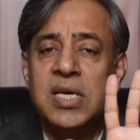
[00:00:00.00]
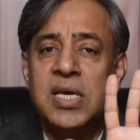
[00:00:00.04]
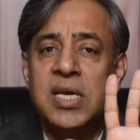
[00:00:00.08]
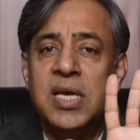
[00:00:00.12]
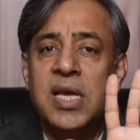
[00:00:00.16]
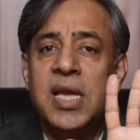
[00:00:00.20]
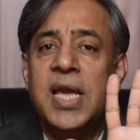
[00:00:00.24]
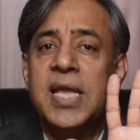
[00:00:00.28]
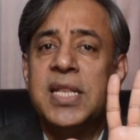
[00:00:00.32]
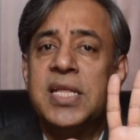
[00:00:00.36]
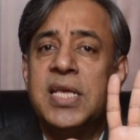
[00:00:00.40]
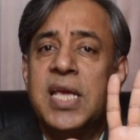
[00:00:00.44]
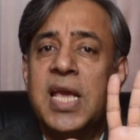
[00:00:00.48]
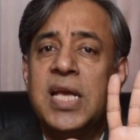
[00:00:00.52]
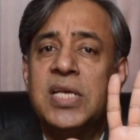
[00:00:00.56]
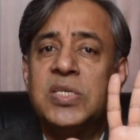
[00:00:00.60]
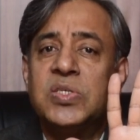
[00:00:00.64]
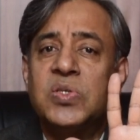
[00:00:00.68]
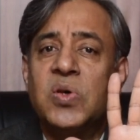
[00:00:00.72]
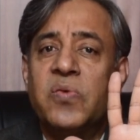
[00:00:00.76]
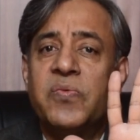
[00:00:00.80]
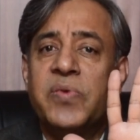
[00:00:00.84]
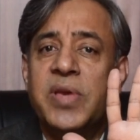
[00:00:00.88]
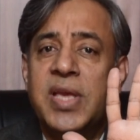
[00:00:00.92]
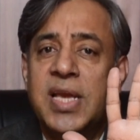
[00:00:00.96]
in
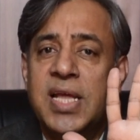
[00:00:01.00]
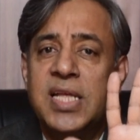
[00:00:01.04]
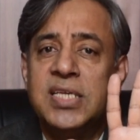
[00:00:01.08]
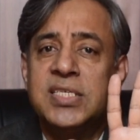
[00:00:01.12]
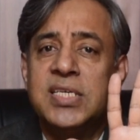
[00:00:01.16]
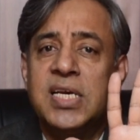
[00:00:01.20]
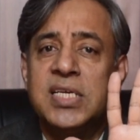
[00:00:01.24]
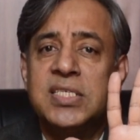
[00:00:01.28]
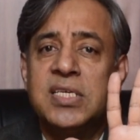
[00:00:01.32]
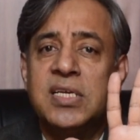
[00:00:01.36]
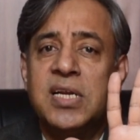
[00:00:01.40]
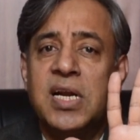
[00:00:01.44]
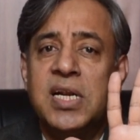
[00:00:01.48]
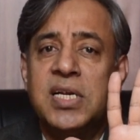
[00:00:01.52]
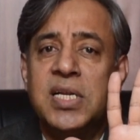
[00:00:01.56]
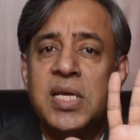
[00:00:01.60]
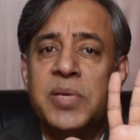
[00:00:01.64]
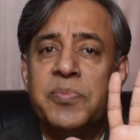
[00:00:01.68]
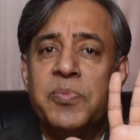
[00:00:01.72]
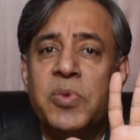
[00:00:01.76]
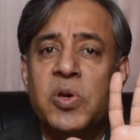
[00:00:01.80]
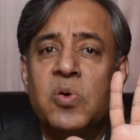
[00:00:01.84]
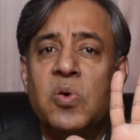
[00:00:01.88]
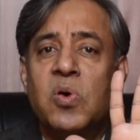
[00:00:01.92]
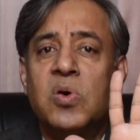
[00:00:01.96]
case of English essay
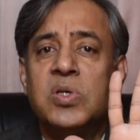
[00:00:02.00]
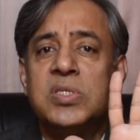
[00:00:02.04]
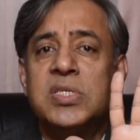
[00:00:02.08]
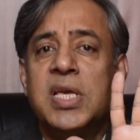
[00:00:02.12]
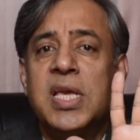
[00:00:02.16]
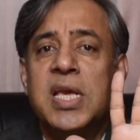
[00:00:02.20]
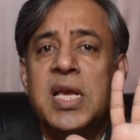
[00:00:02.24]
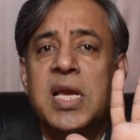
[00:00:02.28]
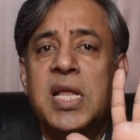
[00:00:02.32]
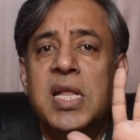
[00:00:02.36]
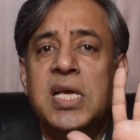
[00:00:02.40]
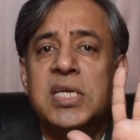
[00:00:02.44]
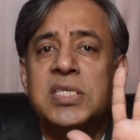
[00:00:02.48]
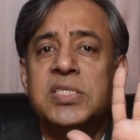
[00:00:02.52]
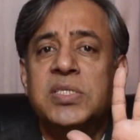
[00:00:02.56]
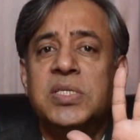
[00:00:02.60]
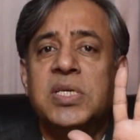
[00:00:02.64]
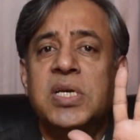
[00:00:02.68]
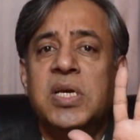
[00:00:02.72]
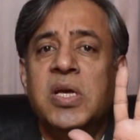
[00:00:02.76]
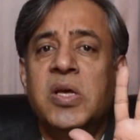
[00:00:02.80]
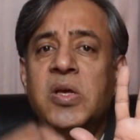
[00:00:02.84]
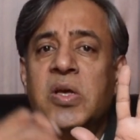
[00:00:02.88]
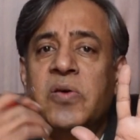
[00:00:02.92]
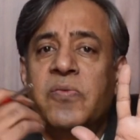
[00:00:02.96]
writing, because English
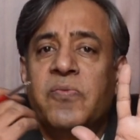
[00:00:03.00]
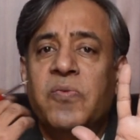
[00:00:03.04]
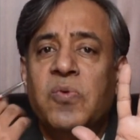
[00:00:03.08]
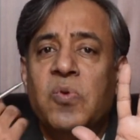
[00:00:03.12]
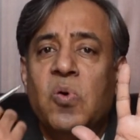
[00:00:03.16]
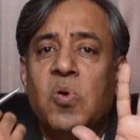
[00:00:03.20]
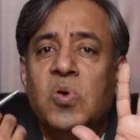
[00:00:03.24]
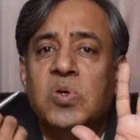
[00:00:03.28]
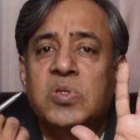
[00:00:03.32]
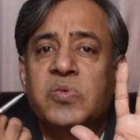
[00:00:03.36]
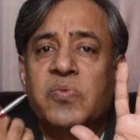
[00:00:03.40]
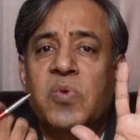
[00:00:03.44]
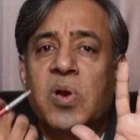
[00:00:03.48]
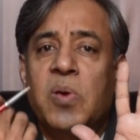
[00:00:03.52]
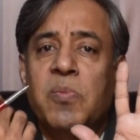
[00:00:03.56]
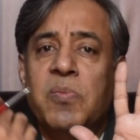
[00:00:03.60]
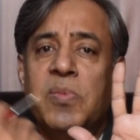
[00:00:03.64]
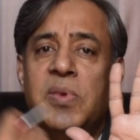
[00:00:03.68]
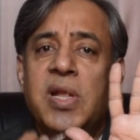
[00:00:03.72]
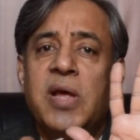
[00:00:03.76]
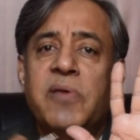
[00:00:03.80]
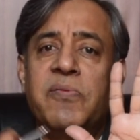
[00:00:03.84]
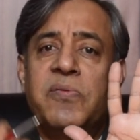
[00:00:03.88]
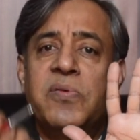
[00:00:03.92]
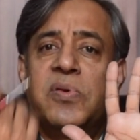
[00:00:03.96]
flows from
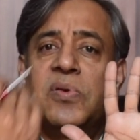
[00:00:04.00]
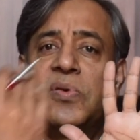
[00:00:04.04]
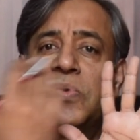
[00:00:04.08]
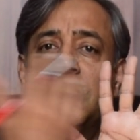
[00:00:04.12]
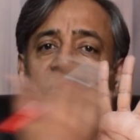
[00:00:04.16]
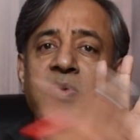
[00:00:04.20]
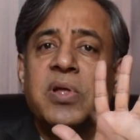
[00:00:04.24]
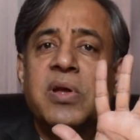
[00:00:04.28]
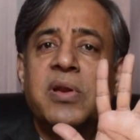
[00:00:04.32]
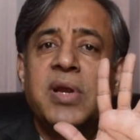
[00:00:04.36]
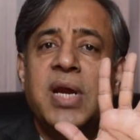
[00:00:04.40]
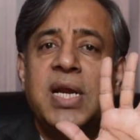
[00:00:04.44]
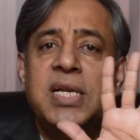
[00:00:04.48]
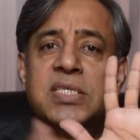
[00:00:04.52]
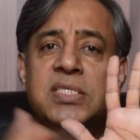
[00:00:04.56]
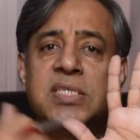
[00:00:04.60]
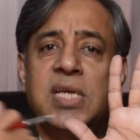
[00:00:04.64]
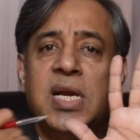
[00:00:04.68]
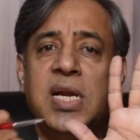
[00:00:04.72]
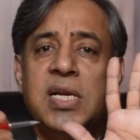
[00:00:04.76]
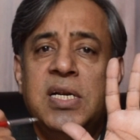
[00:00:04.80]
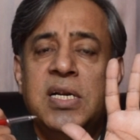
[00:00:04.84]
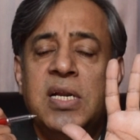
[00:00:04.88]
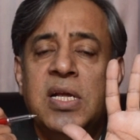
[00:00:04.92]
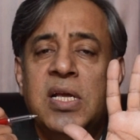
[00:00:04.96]
left to the right
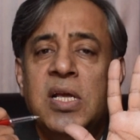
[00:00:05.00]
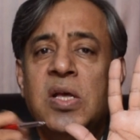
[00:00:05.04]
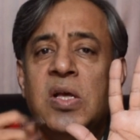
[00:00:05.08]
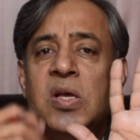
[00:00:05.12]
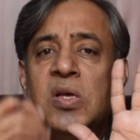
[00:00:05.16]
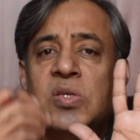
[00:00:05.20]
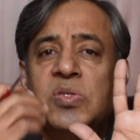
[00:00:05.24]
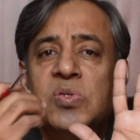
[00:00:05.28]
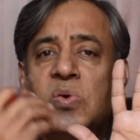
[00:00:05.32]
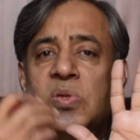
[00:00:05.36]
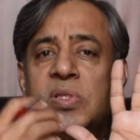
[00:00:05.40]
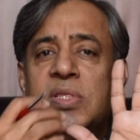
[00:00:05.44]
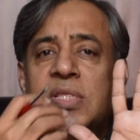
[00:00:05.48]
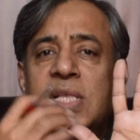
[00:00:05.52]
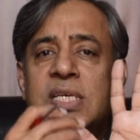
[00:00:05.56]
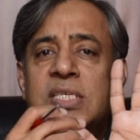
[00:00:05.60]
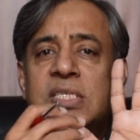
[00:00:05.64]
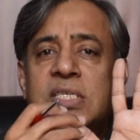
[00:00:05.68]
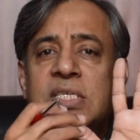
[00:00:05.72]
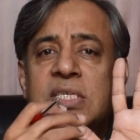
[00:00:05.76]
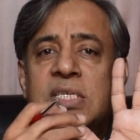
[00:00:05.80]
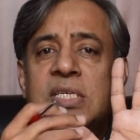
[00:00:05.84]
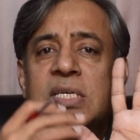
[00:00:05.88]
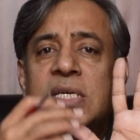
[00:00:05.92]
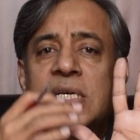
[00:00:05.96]
side, so
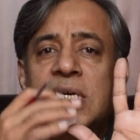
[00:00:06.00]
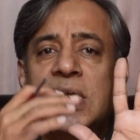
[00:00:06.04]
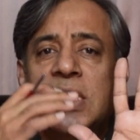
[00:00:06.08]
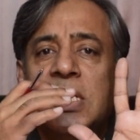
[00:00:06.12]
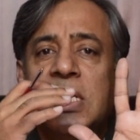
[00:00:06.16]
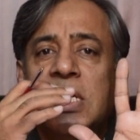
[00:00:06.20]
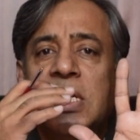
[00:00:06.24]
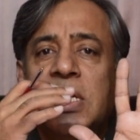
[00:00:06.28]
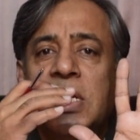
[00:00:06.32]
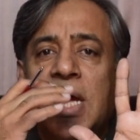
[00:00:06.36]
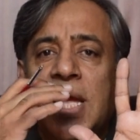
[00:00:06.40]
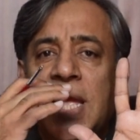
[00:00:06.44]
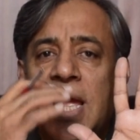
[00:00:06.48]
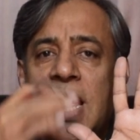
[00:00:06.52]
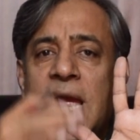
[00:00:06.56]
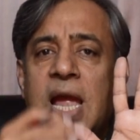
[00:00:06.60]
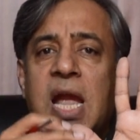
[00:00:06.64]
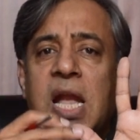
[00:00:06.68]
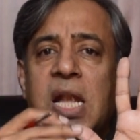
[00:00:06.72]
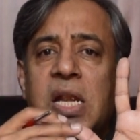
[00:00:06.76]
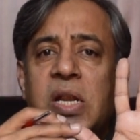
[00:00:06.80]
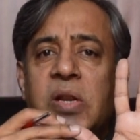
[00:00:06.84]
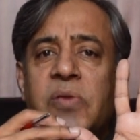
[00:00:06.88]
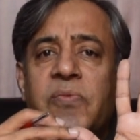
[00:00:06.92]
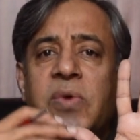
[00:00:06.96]
this
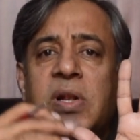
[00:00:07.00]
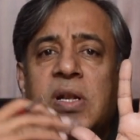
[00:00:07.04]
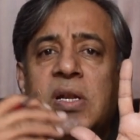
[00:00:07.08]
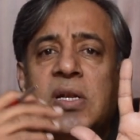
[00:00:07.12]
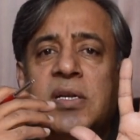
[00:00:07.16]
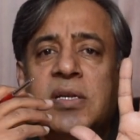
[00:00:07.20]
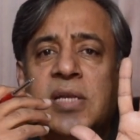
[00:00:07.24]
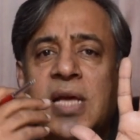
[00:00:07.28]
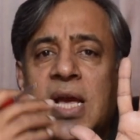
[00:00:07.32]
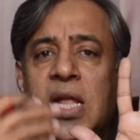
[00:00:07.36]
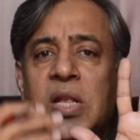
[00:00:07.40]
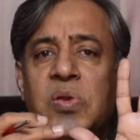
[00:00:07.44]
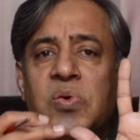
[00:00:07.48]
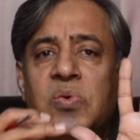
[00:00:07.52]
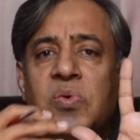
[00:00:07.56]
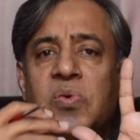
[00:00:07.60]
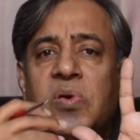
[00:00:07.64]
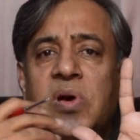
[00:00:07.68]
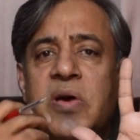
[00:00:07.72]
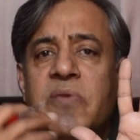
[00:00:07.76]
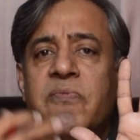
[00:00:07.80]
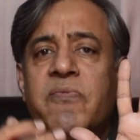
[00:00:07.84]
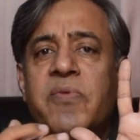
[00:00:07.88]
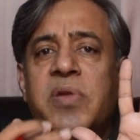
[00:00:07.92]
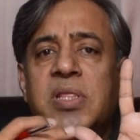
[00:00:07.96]
hand will tell you
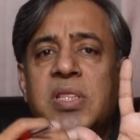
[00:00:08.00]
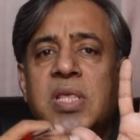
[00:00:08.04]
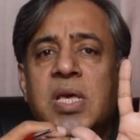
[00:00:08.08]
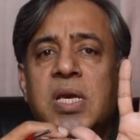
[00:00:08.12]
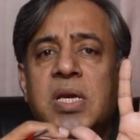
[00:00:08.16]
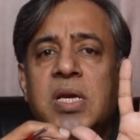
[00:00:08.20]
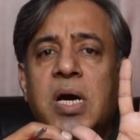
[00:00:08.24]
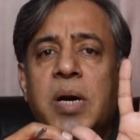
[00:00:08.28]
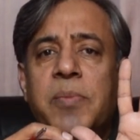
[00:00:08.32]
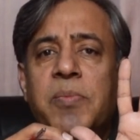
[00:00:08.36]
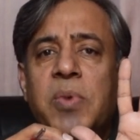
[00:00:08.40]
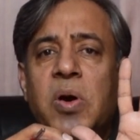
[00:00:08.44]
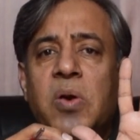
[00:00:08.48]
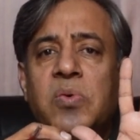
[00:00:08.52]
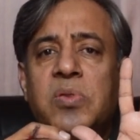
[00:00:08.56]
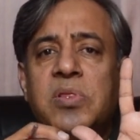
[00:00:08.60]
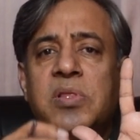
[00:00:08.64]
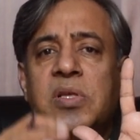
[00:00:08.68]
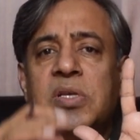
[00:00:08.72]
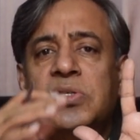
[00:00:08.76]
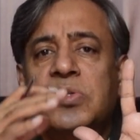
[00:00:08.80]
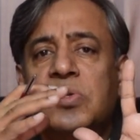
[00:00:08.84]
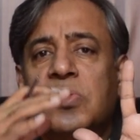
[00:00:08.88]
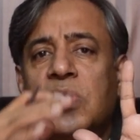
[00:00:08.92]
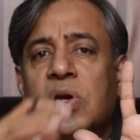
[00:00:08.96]
everything about
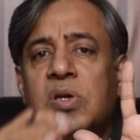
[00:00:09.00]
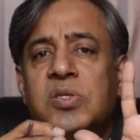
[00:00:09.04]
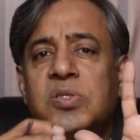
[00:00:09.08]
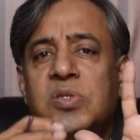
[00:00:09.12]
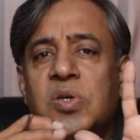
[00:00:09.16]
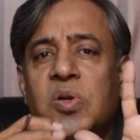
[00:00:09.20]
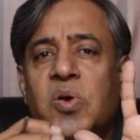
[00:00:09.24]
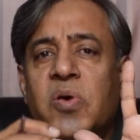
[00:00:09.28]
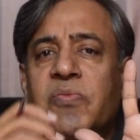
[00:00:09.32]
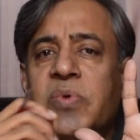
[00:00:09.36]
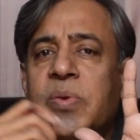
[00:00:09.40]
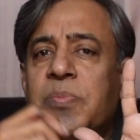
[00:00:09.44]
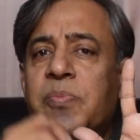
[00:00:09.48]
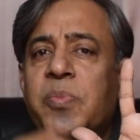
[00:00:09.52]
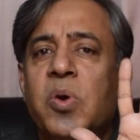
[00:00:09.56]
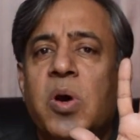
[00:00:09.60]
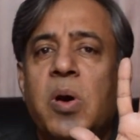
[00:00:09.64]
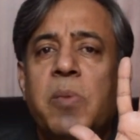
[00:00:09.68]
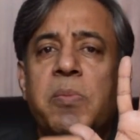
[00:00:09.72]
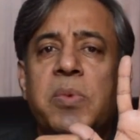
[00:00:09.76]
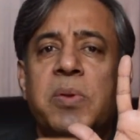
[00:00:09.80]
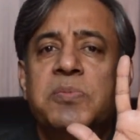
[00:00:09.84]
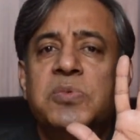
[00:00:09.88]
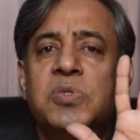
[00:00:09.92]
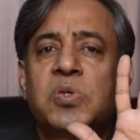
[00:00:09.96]
the structure of a
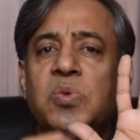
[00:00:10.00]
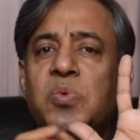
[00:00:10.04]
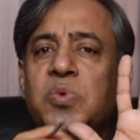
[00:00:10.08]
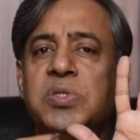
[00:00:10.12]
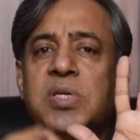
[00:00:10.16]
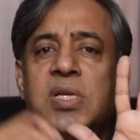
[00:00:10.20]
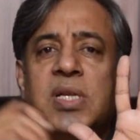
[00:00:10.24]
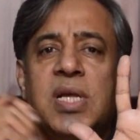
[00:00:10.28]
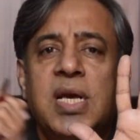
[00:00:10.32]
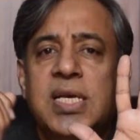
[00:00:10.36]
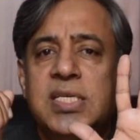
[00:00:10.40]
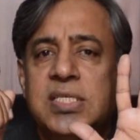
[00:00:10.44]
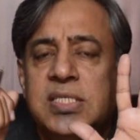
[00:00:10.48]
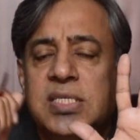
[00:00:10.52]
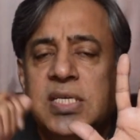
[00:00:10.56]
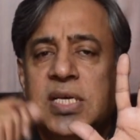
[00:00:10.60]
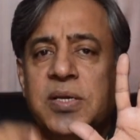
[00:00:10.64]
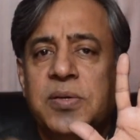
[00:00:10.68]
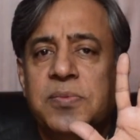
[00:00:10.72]
problem solution essay.